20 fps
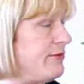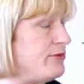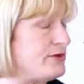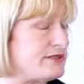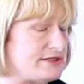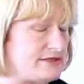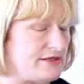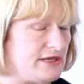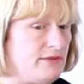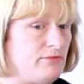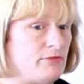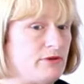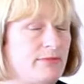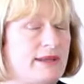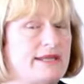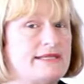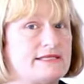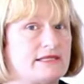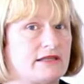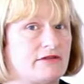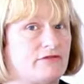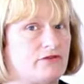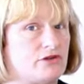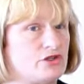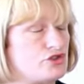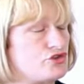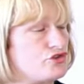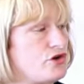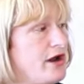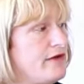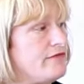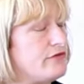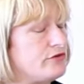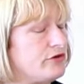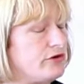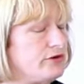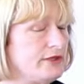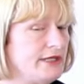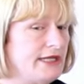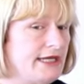was implementing the first
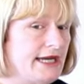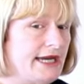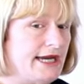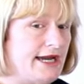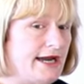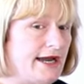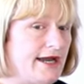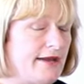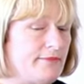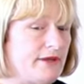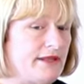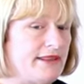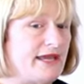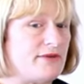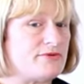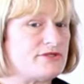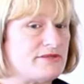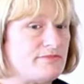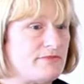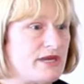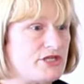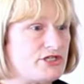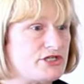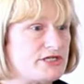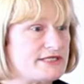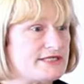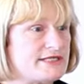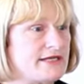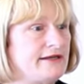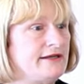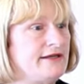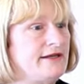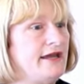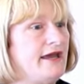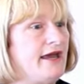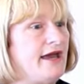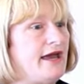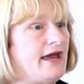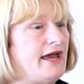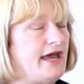drive-through, and that was in Manchester.
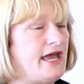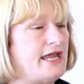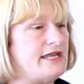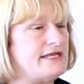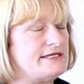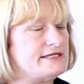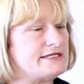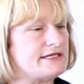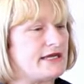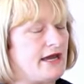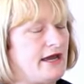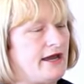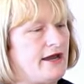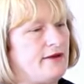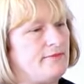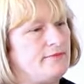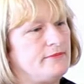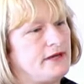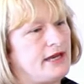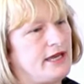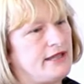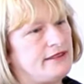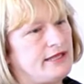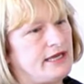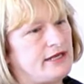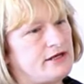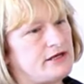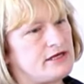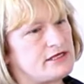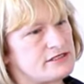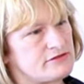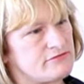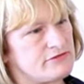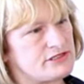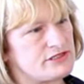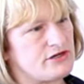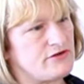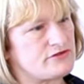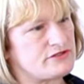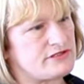And then as a
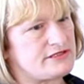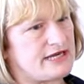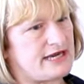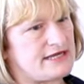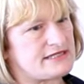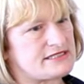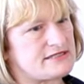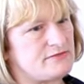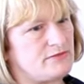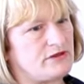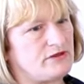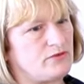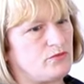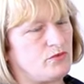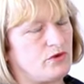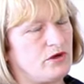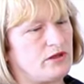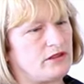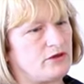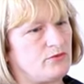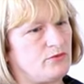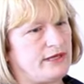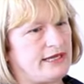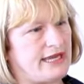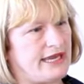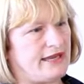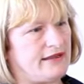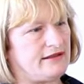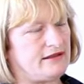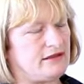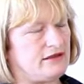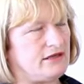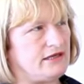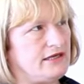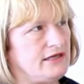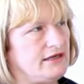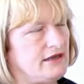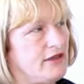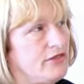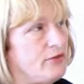result of that, some of the work that we
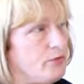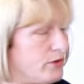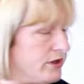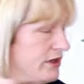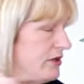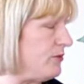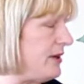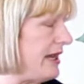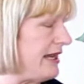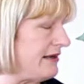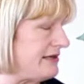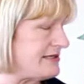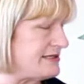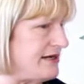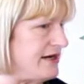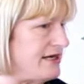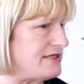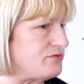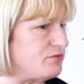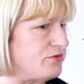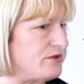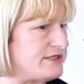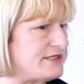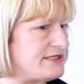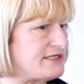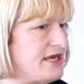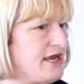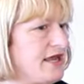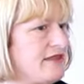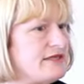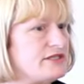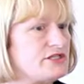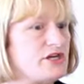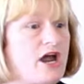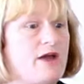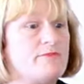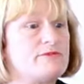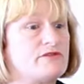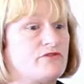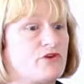anglicised was the
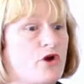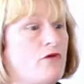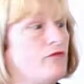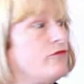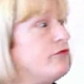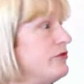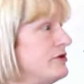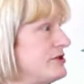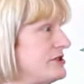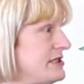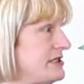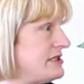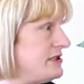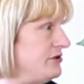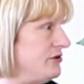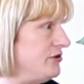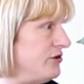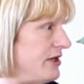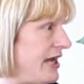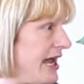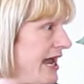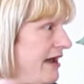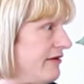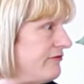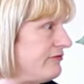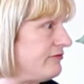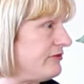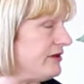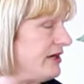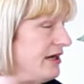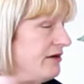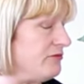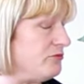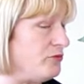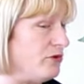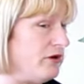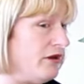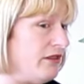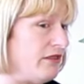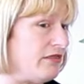types of conferences that you could have. And
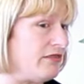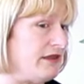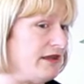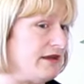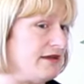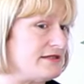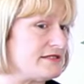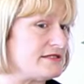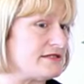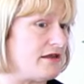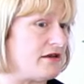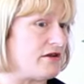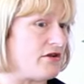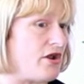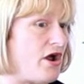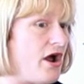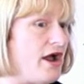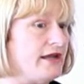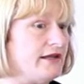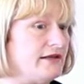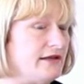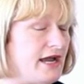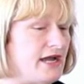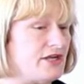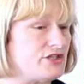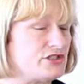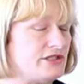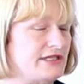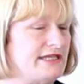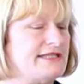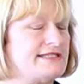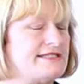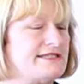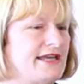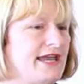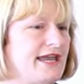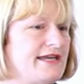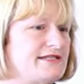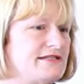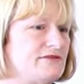one of the things that I actually
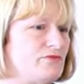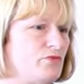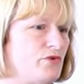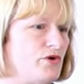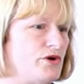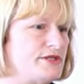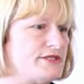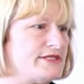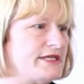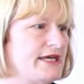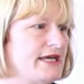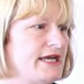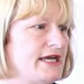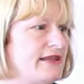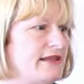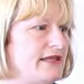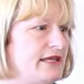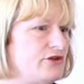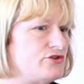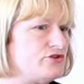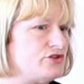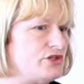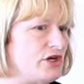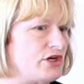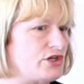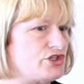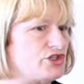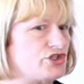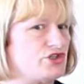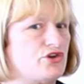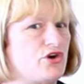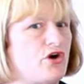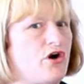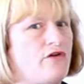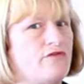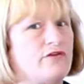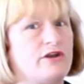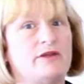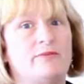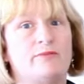instigated was the introduction
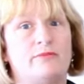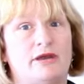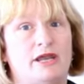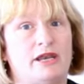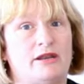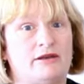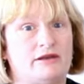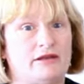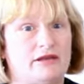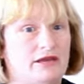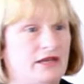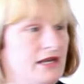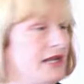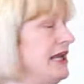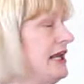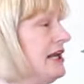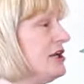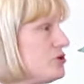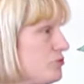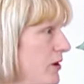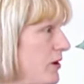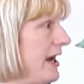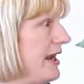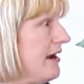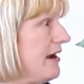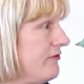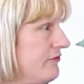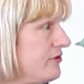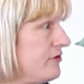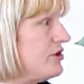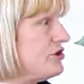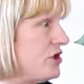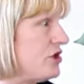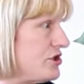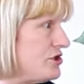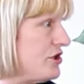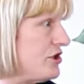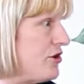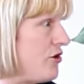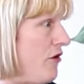of an English way of
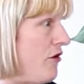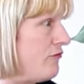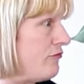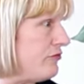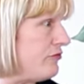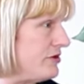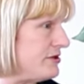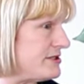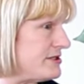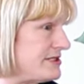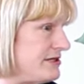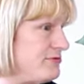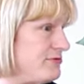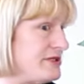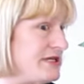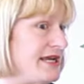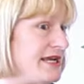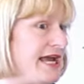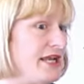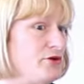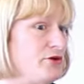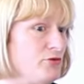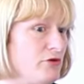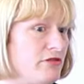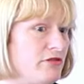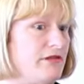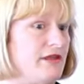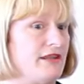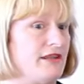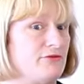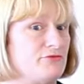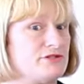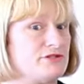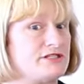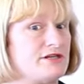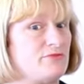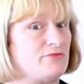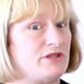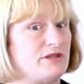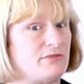conducting a conference. It was an annual thing that was
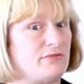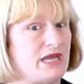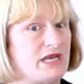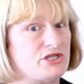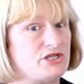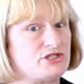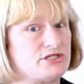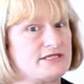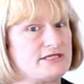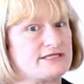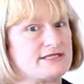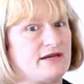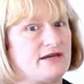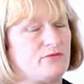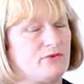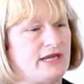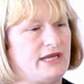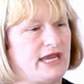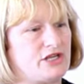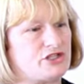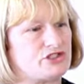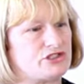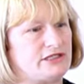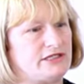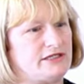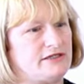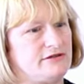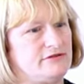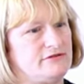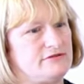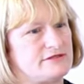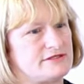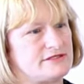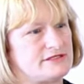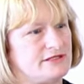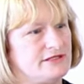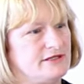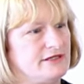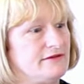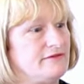done with the managers, and we actually
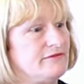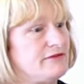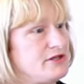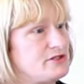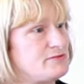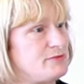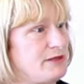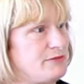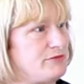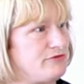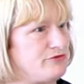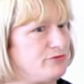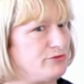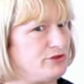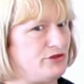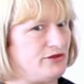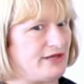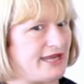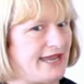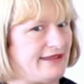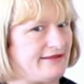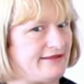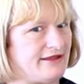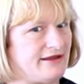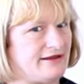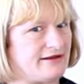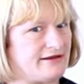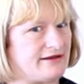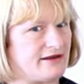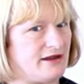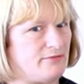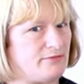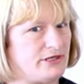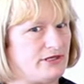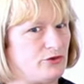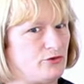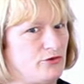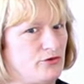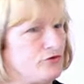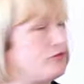used, for those people from the UK, a company
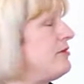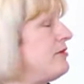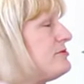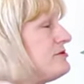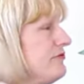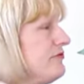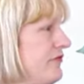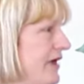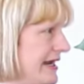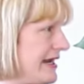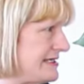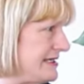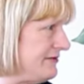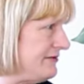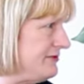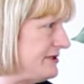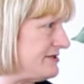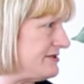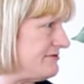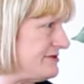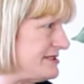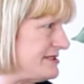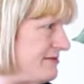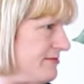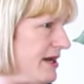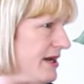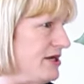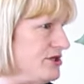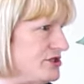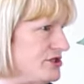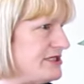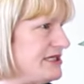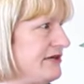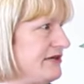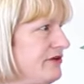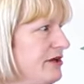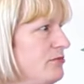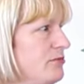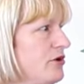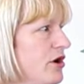called the Krypton Factor, which was a major
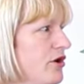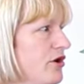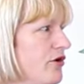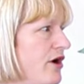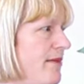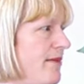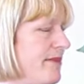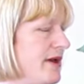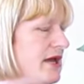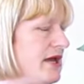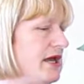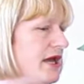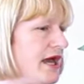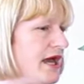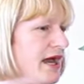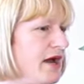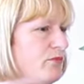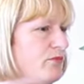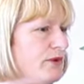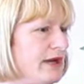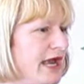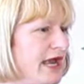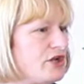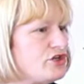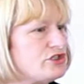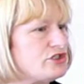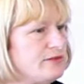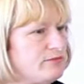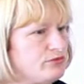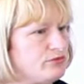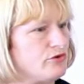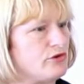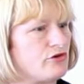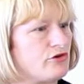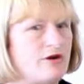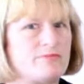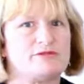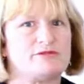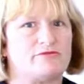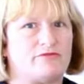TV program, and we actually brought the
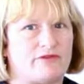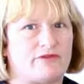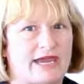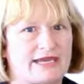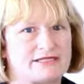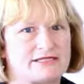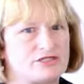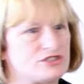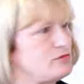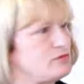Krypton Factor